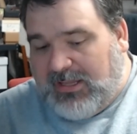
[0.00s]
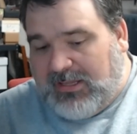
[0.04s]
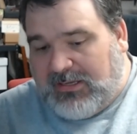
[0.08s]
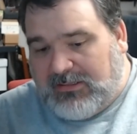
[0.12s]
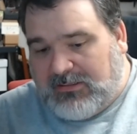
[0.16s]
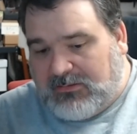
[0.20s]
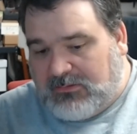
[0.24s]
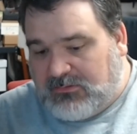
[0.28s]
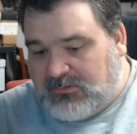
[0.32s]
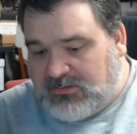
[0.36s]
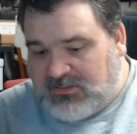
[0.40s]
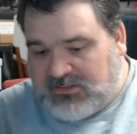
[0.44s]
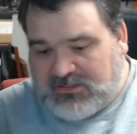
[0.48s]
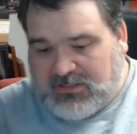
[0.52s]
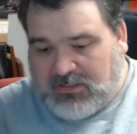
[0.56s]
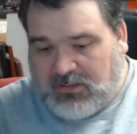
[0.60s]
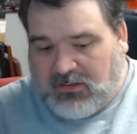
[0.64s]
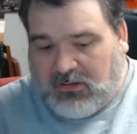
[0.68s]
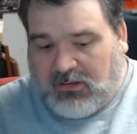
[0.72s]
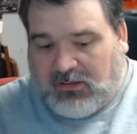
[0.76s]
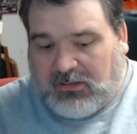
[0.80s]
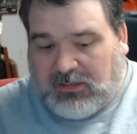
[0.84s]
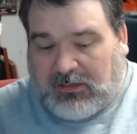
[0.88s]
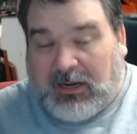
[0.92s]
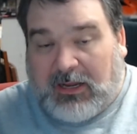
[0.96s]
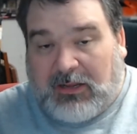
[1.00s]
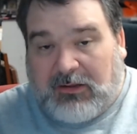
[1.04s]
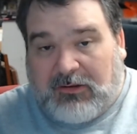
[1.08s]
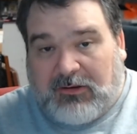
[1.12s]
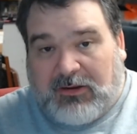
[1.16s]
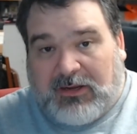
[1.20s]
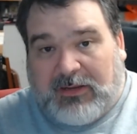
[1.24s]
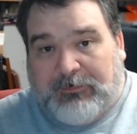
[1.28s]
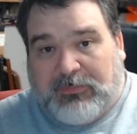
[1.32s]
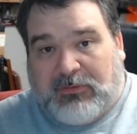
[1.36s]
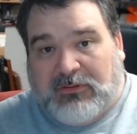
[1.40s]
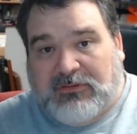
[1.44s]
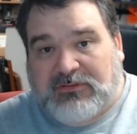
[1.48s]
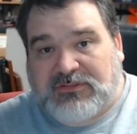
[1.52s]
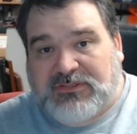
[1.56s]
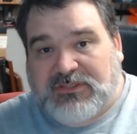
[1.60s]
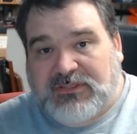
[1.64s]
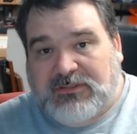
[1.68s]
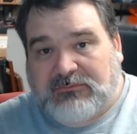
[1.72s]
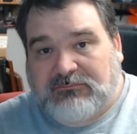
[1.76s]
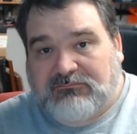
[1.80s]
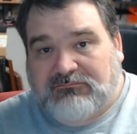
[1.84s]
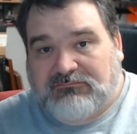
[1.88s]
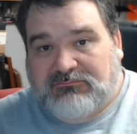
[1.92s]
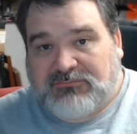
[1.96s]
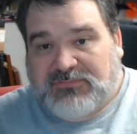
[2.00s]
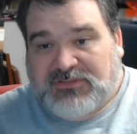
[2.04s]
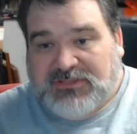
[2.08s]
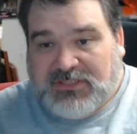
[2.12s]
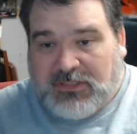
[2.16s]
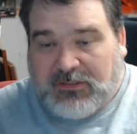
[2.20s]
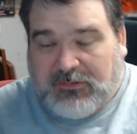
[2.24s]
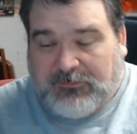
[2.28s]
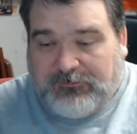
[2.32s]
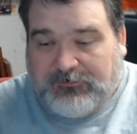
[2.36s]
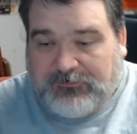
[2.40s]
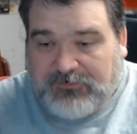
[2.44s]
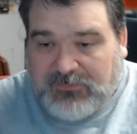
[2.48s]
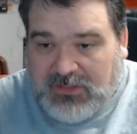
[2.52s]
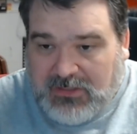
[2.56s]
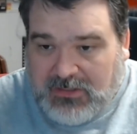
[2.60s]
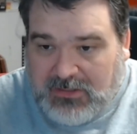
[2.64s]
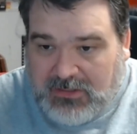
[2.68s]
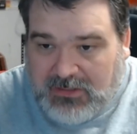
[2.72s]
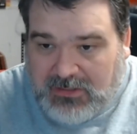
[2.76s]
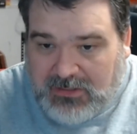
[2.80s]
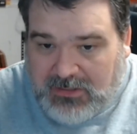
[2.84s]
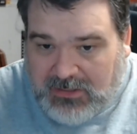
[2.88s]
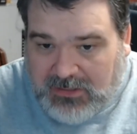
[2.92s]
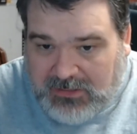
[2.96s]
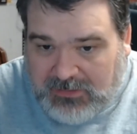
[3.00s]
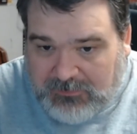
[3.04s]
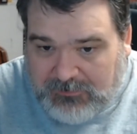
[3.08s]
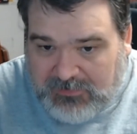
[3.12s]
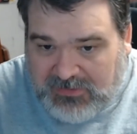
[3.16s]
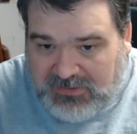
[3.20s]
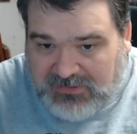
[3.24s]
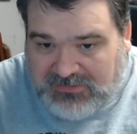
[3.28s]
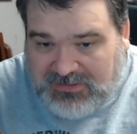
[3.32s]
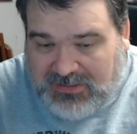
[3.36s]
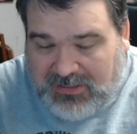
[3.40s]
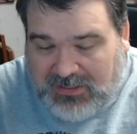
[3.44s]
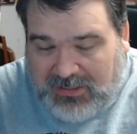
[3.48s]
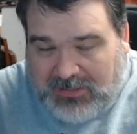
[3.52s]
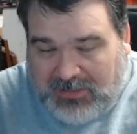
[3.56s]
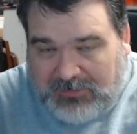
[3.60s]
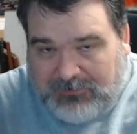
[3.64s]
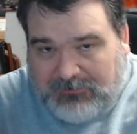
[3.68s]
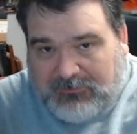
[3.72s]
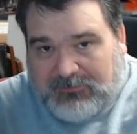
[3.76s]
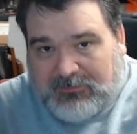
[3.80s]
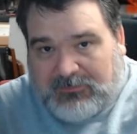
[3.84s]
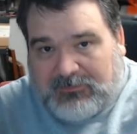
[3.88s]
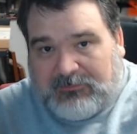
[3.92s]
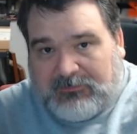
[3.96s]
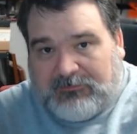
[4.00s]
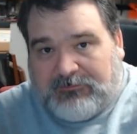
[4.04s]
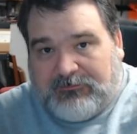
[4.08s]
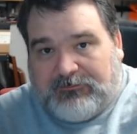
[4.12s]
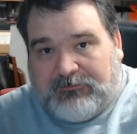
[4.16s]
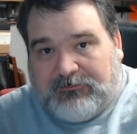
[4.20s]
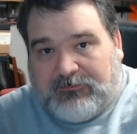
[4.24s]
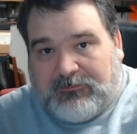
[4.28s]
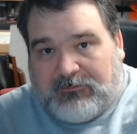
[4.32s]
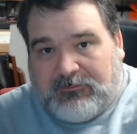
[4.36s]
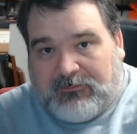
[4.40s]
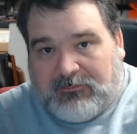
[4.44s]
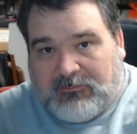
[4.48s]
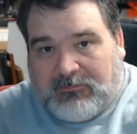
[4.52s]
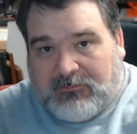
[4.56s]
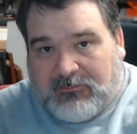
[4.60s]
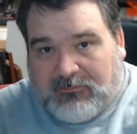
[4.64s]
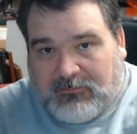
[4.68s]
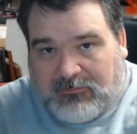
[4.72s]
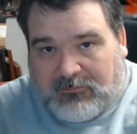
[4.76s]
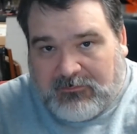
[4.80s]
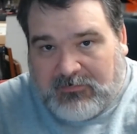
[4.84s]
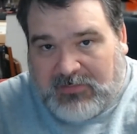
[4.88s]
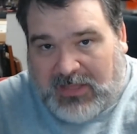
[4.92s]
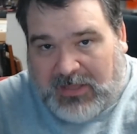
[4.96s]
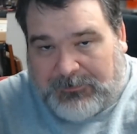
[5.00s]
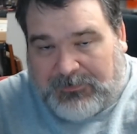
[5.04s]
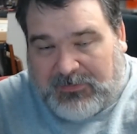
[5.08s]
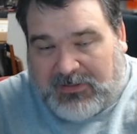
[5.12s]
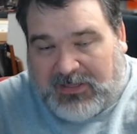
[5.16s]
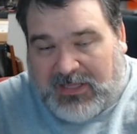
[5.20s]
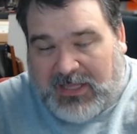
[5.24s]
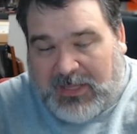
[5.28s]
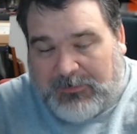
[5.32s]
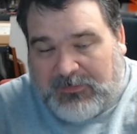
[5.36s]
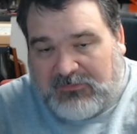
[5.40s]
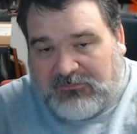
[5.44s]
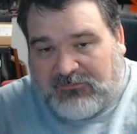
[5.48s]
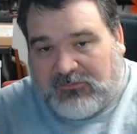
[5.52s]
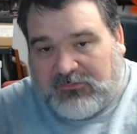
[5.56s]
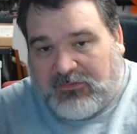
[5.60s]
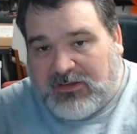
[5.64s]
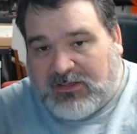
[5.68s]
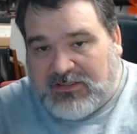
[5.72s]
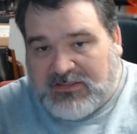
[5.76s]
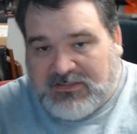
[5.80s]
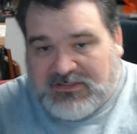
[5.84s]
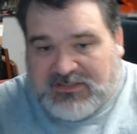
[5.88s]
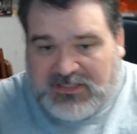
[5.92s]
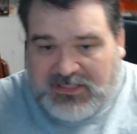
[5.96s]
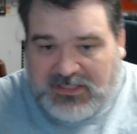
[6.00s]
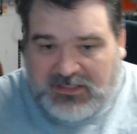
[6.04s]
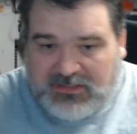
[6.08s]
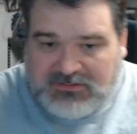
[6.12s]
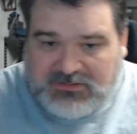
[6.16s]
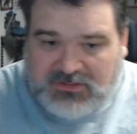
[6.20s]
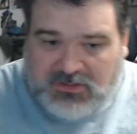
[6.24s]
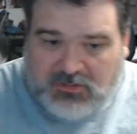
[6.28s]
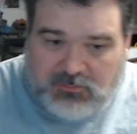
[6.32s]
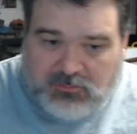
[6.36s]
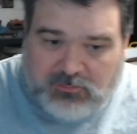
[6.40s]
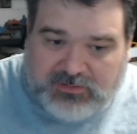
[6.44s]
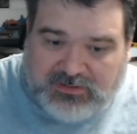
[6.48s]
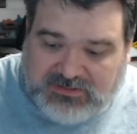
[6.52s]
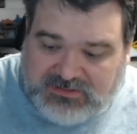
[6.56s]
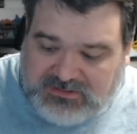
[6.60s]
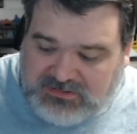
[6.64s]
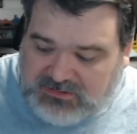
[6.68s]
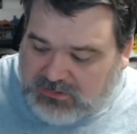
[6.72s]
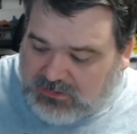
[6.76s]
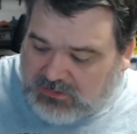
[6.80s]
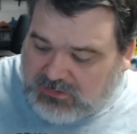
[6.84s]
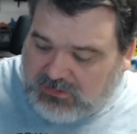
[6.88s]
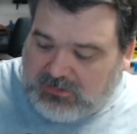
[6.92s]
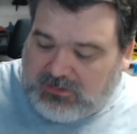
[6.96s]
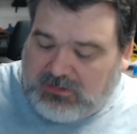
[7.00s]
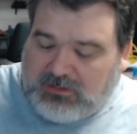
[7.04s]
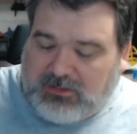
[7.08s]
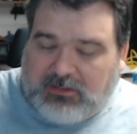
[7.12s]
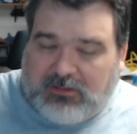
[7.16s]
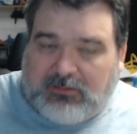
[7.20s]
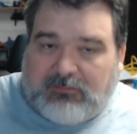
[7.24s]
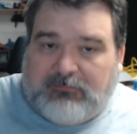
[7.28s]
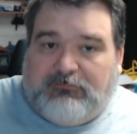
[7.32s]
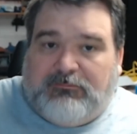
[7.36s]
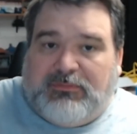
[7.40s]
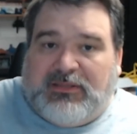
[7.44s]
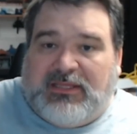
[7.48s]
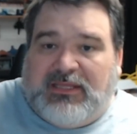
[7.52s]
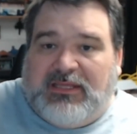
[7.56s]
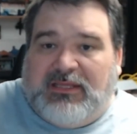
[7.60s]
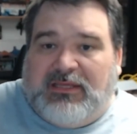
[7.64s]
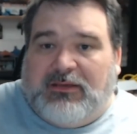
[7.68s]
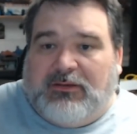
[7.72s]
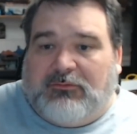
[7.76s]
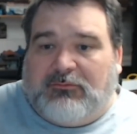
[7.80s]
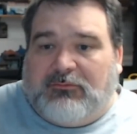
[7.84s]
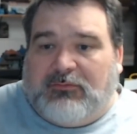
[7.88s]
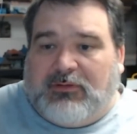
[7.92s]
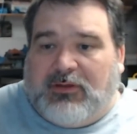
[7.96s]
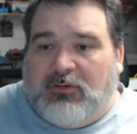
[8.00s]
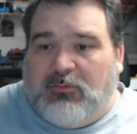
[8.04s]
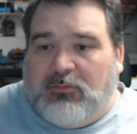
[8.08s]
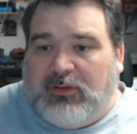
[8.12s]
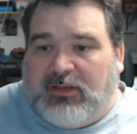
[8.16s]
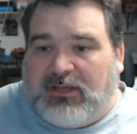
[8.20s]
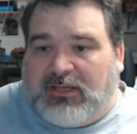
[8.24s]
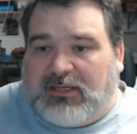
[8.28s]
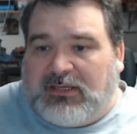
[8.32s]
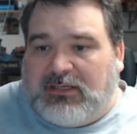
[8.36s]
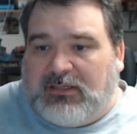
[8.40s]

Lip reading: just an all-around great person. So, in the meantime, happy gaming, friends, and as always, be heroic.